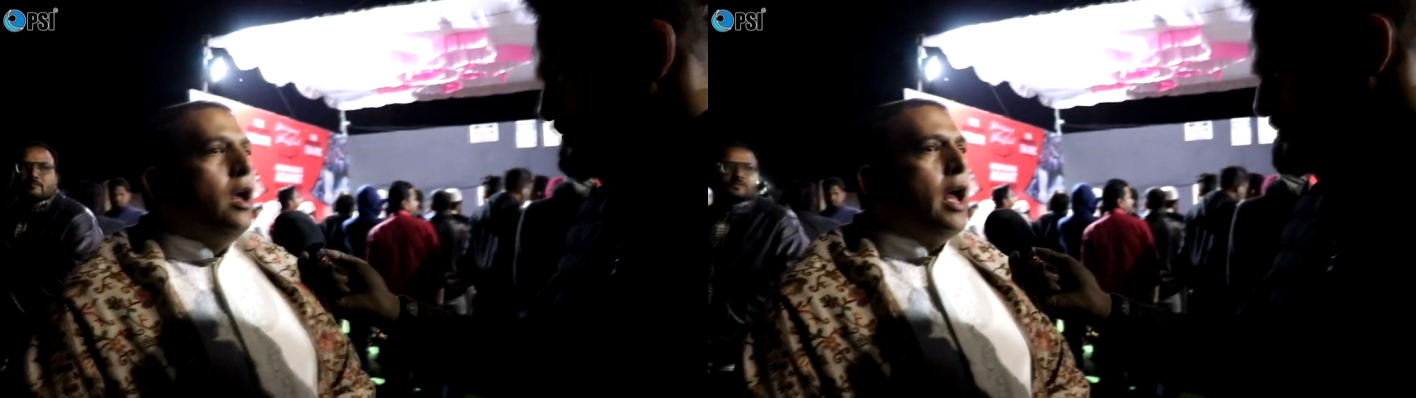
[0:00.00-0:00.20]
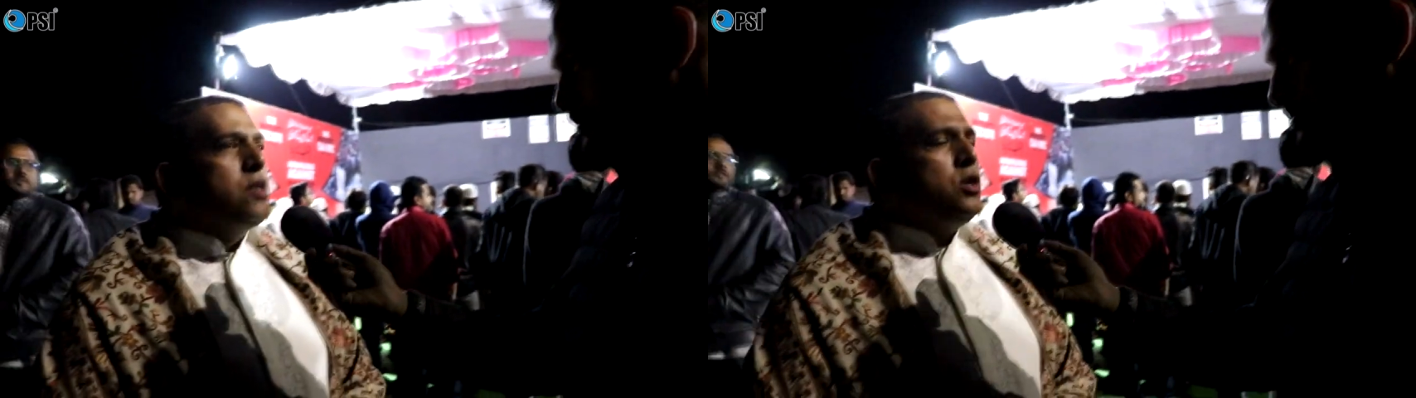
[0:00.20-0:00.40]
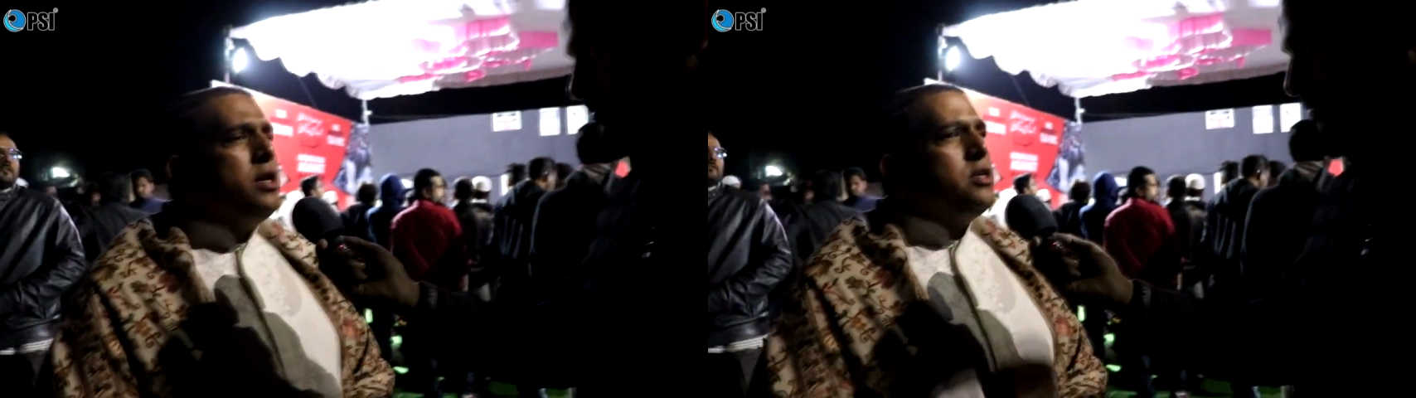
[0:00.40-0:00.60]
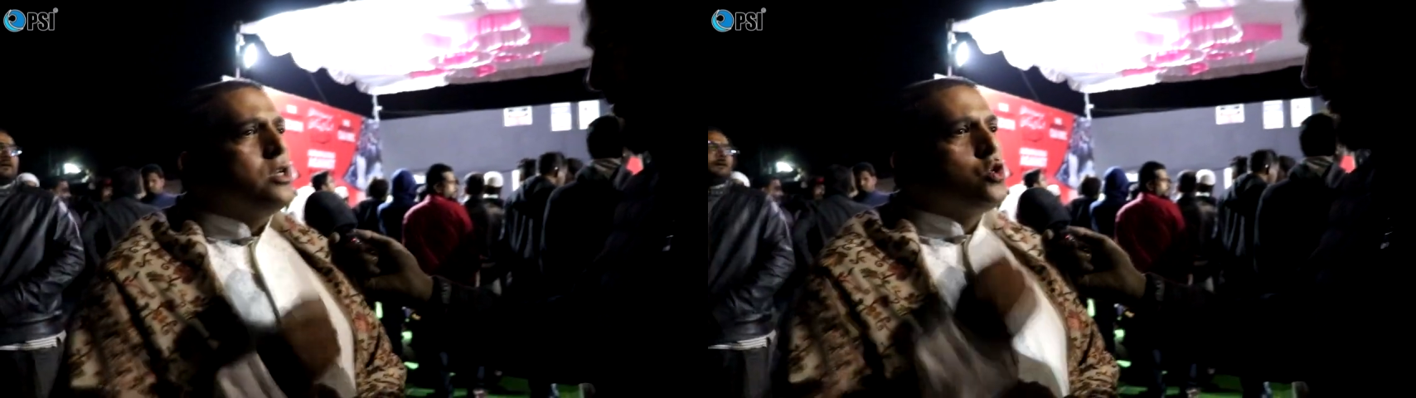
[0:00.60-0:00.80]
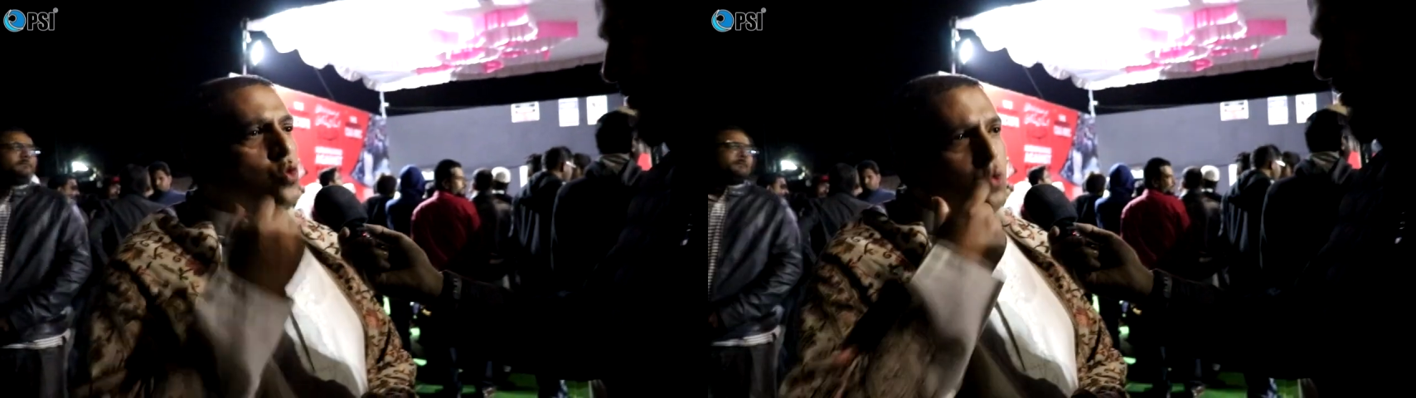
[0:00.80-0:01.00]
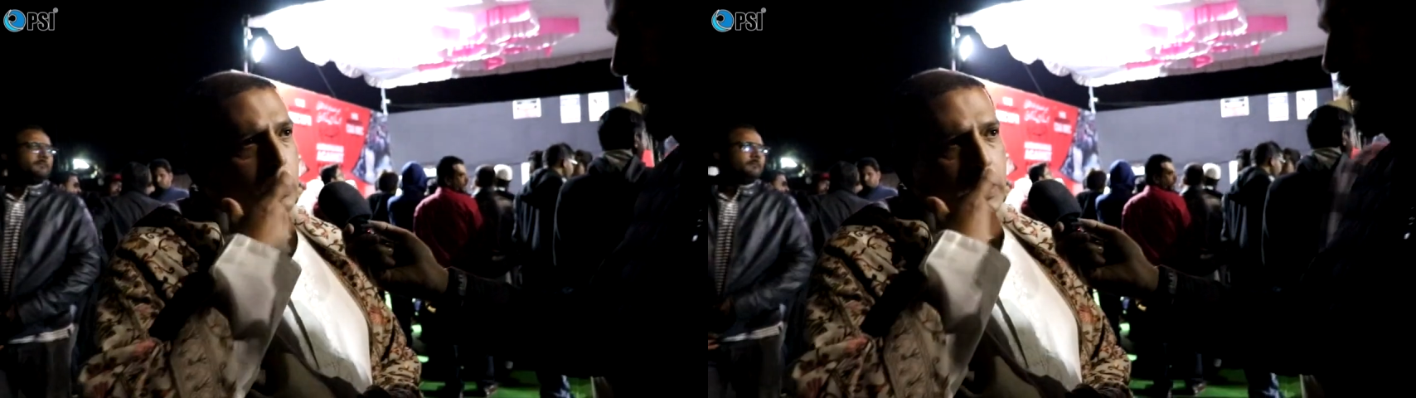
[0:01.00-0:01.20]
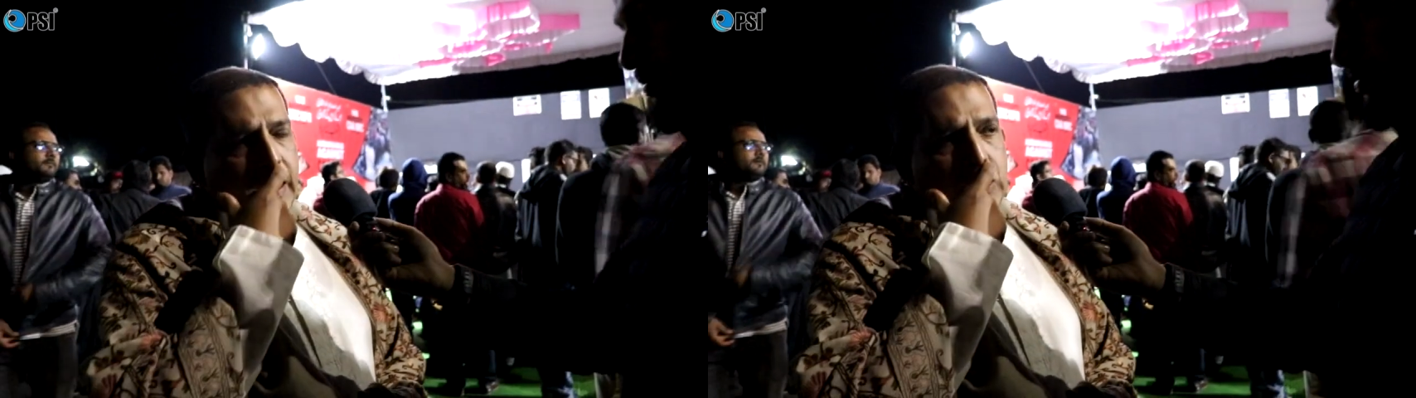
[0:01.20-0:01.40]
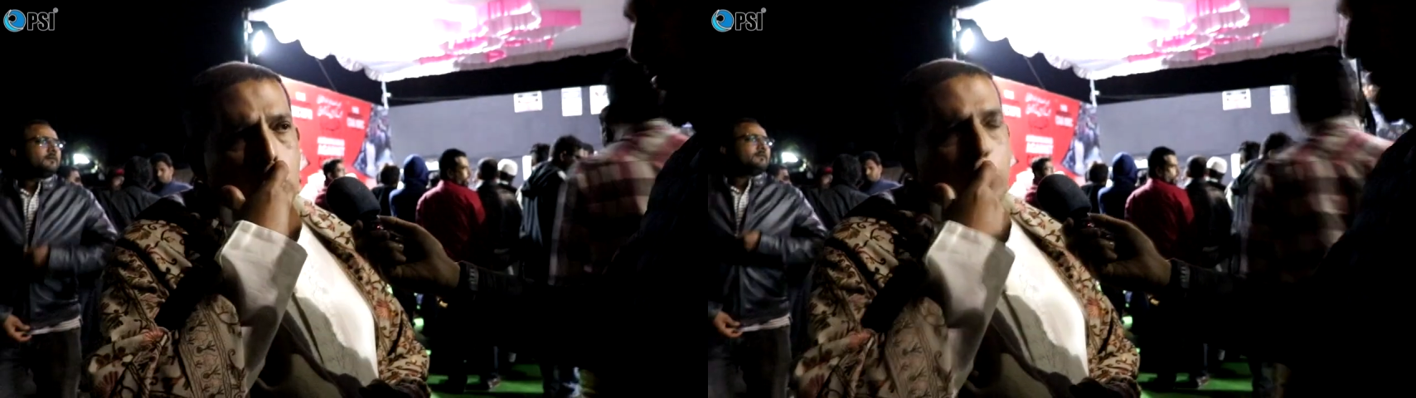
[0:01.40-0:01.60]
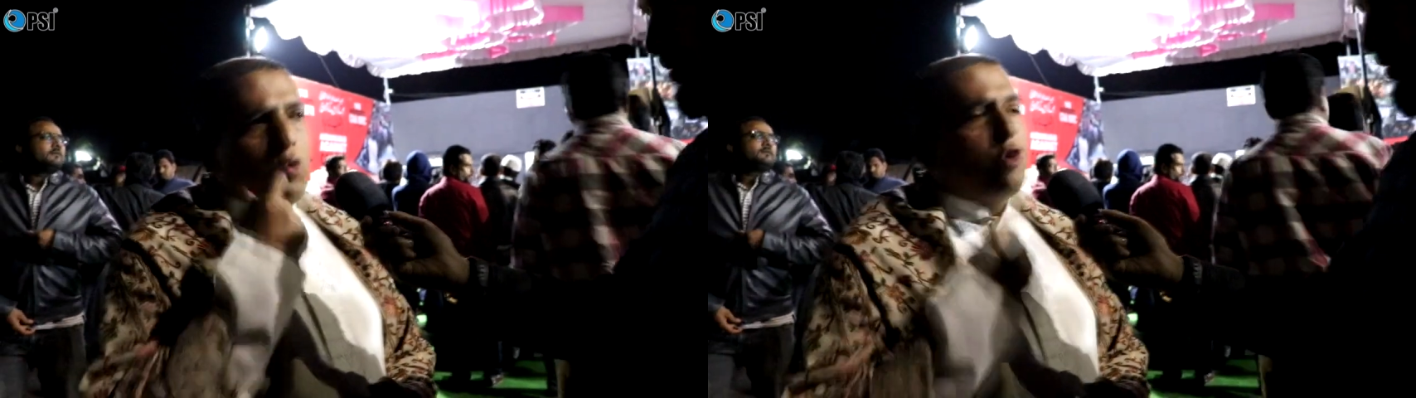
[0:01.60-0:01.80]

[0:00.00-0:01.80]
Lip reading: Actually, it's not